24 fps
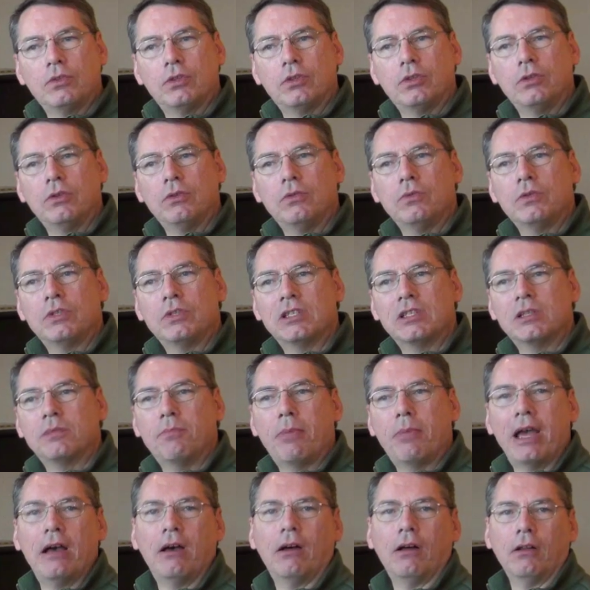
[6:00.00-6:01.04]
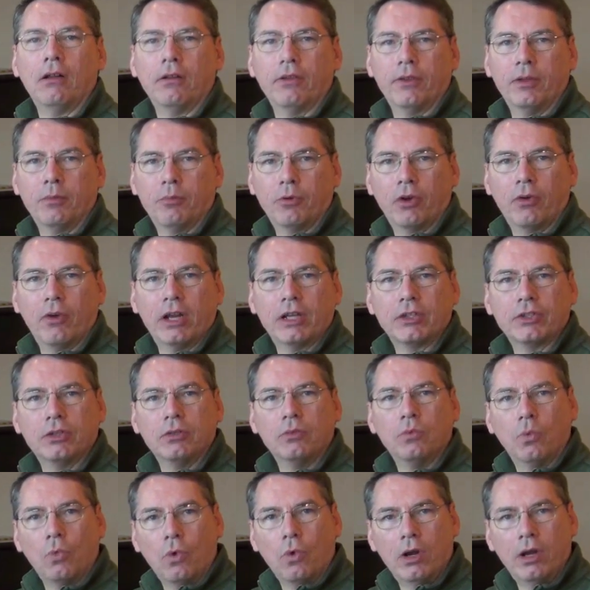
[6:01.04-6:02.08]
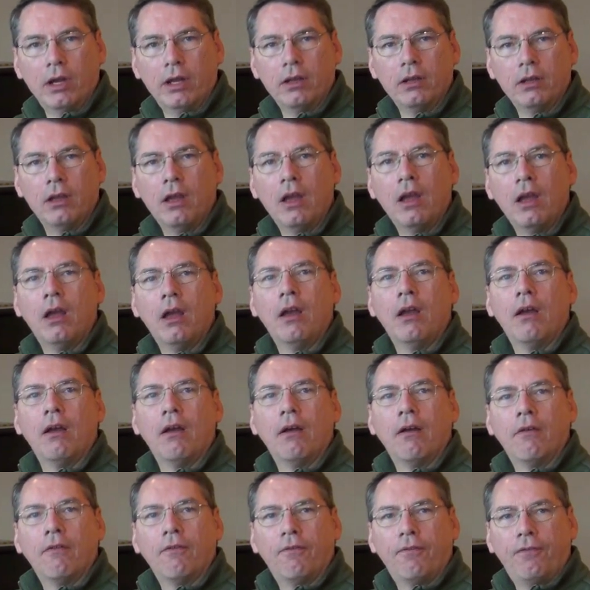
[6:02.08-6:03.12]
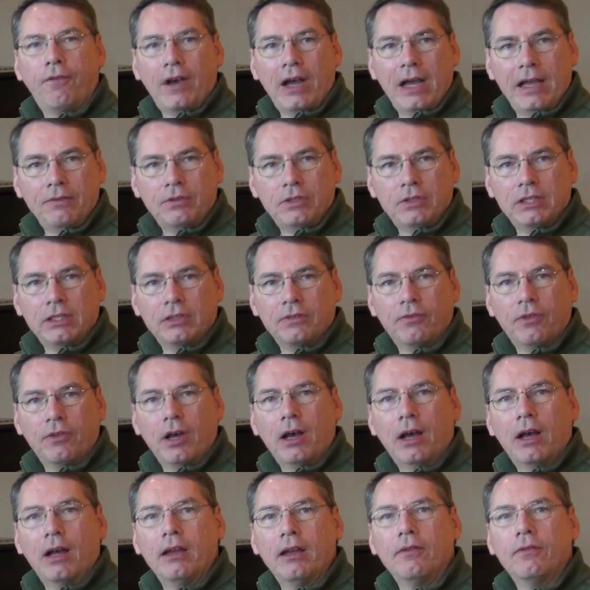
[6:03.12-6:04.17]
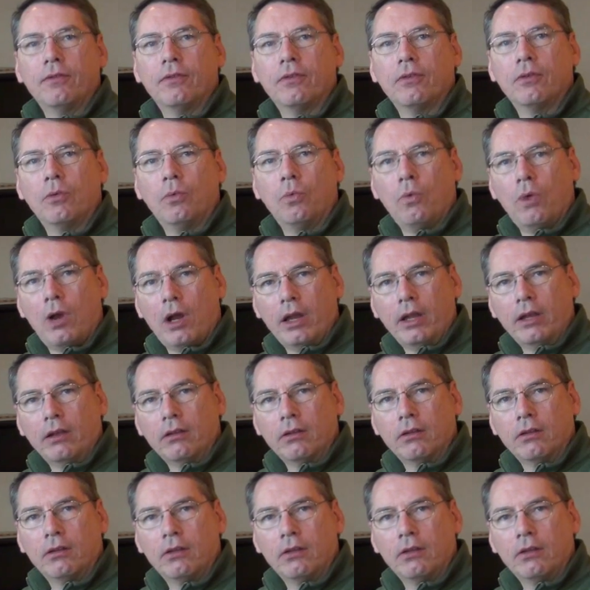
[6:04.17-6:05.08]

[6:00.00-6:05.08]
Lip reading: to spell the progression 1, 5, 6, 5, 1.